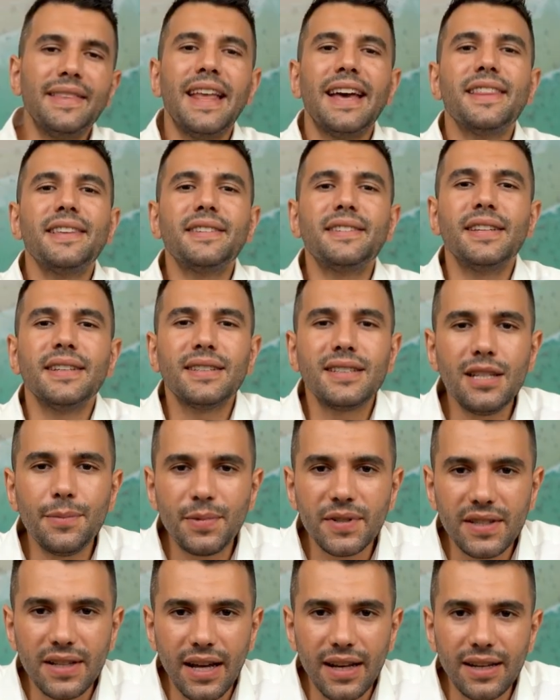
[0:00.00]
Now this sixty
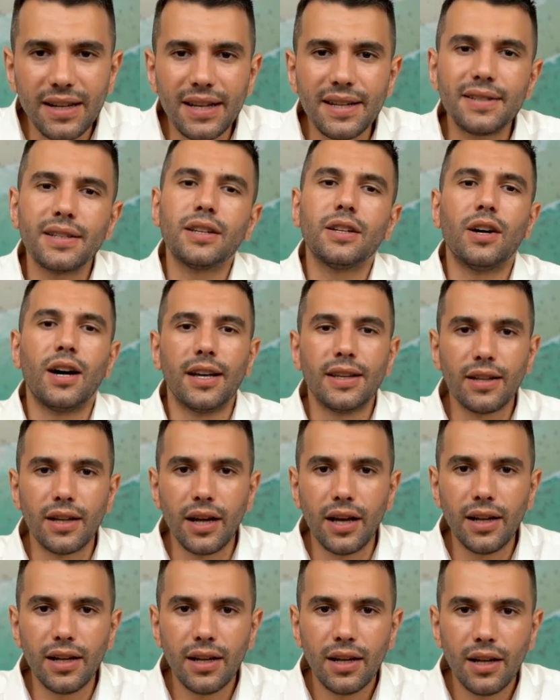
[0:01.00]
percent is a
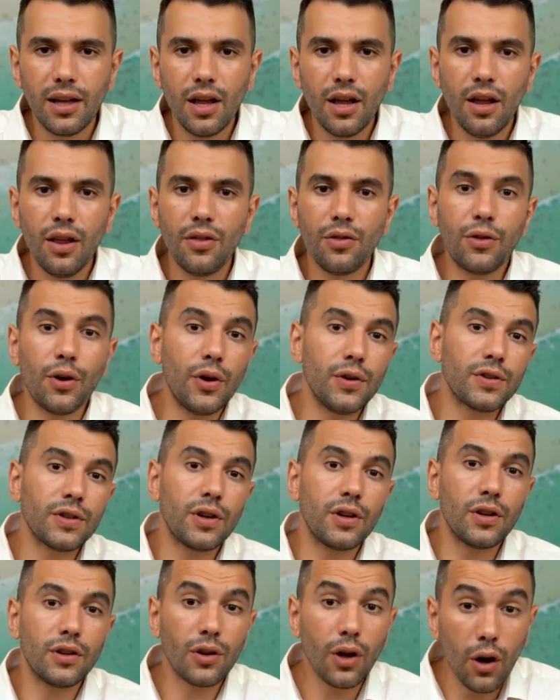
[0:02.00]
guideline. Those
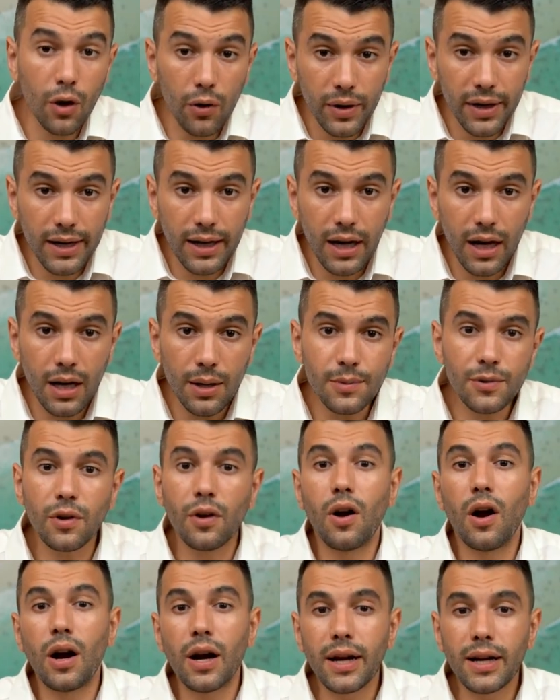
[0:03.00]
on lower incomes or
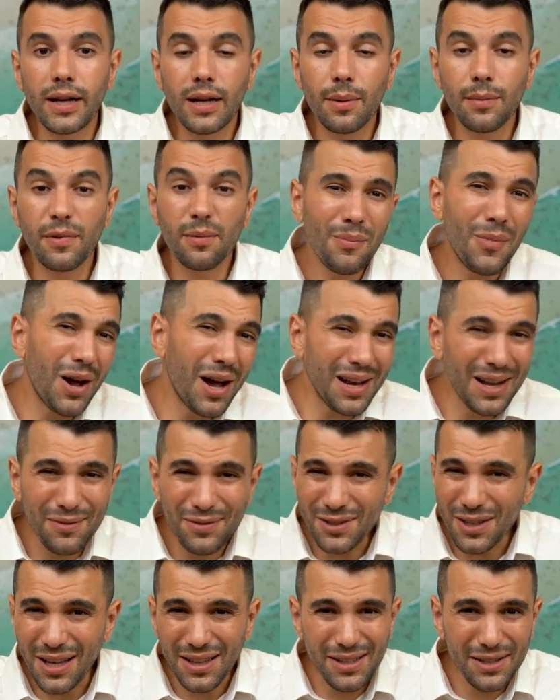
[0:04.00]
higher incomes might have
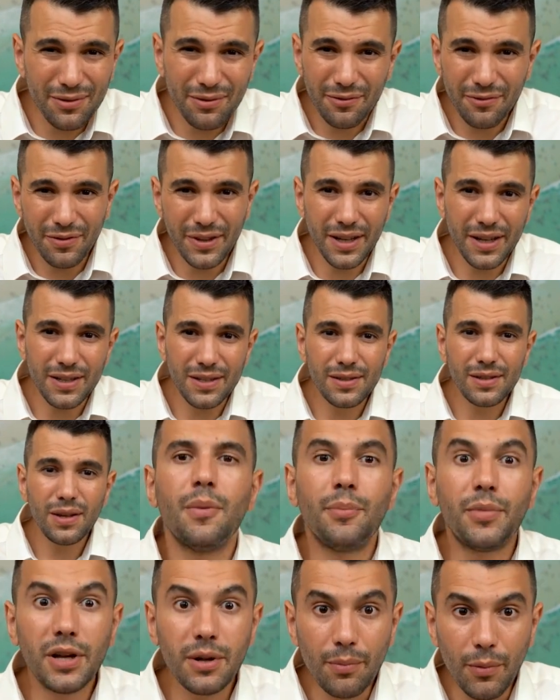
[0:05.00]
slightly different figures,
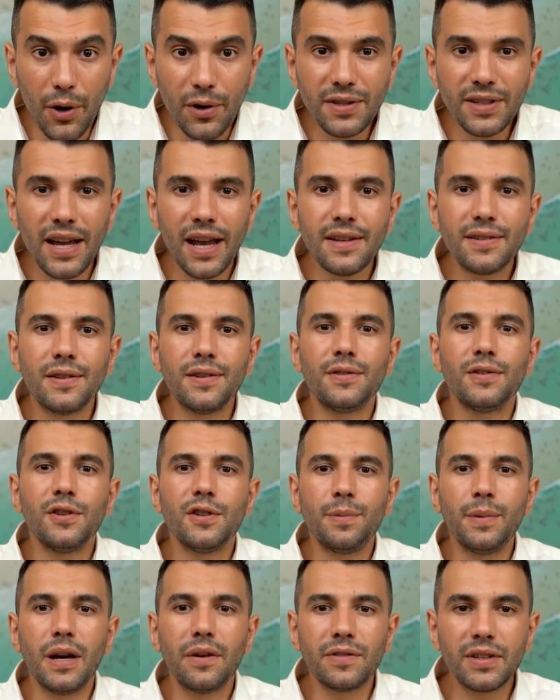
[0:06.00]
but in most cases, you
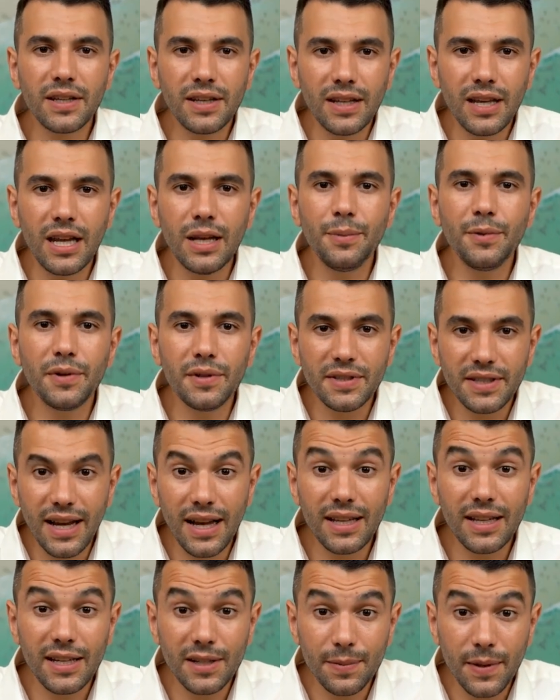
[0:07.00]
should be able to keep your
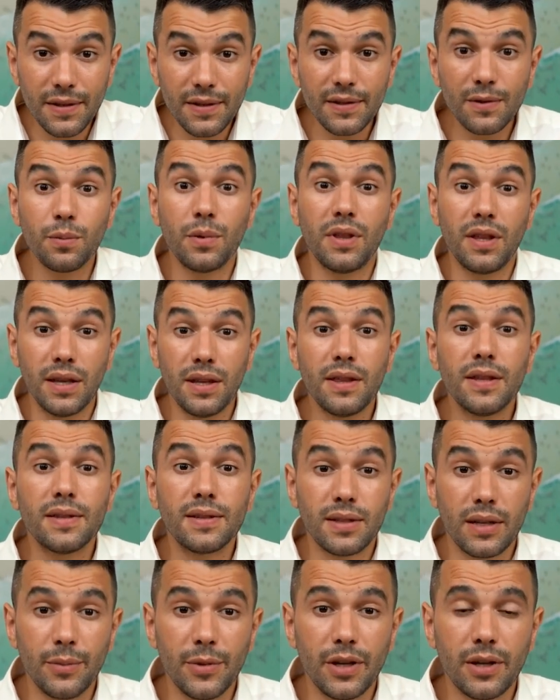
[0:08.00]
daily expenses within
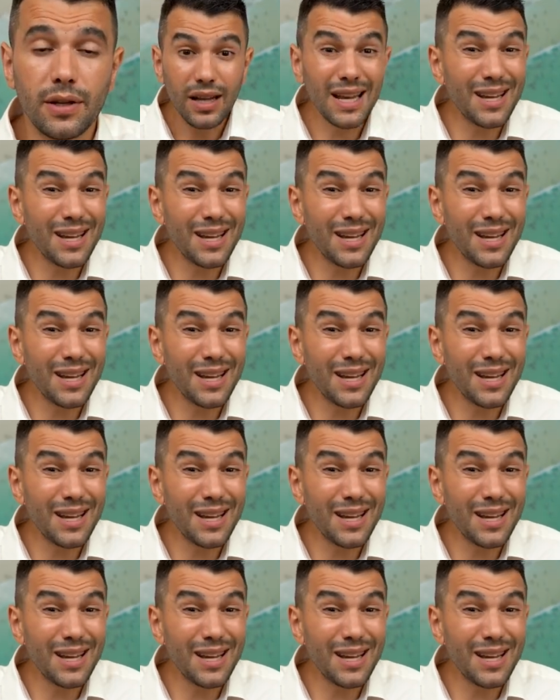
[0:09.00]
this limit.